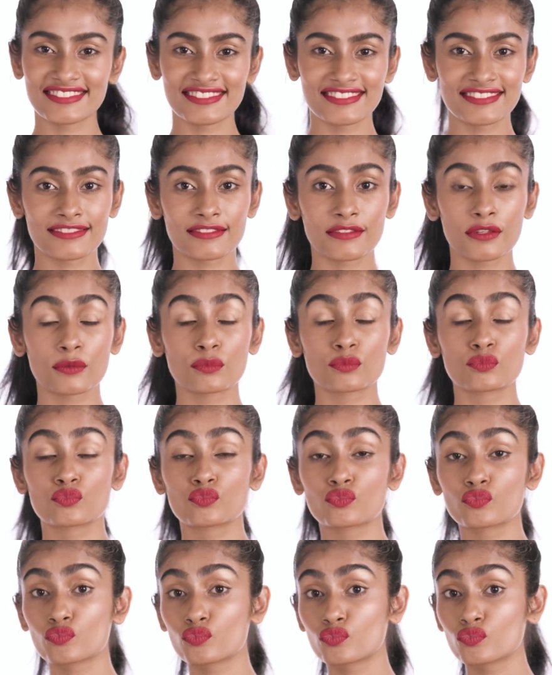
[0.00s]
such a
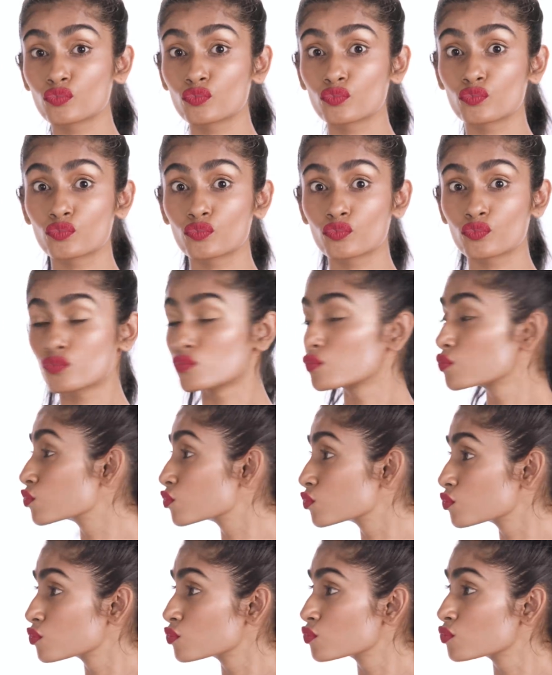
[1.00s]
sophisticated matte
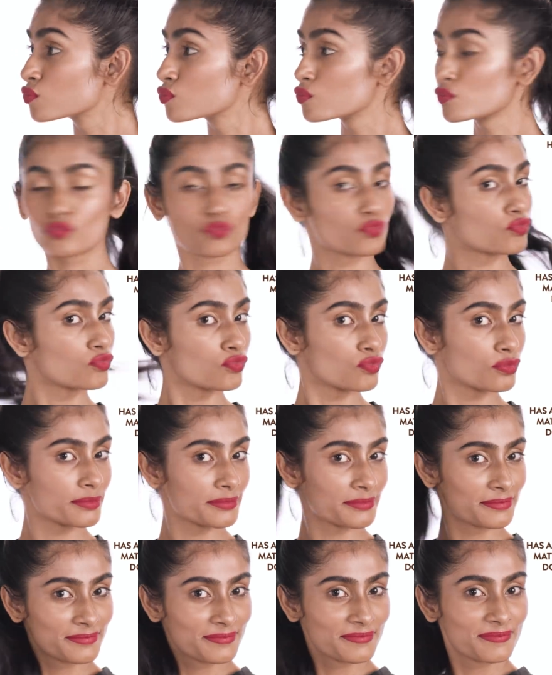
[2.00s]
finish, and you can also
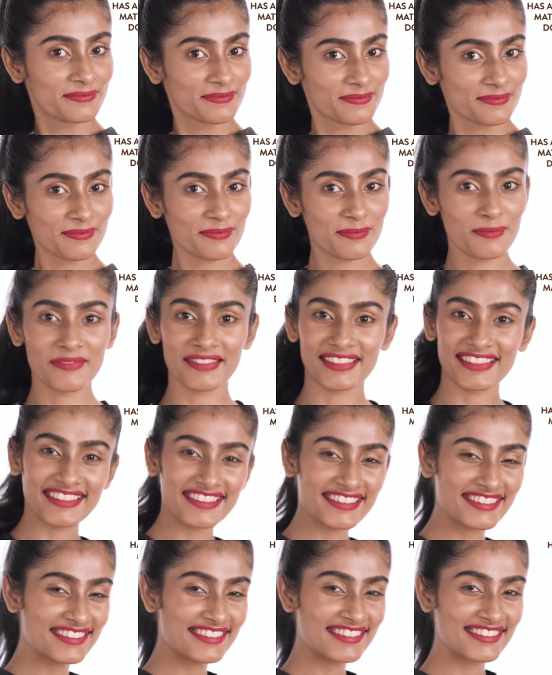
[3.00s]
double this as a
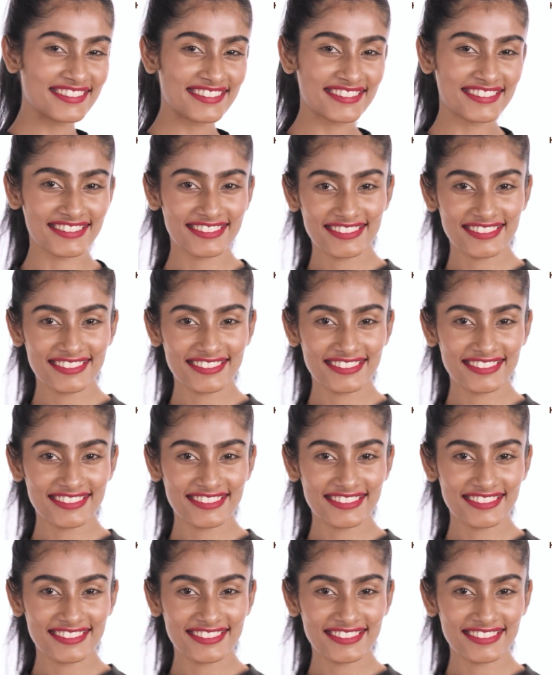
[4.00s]
lip liner.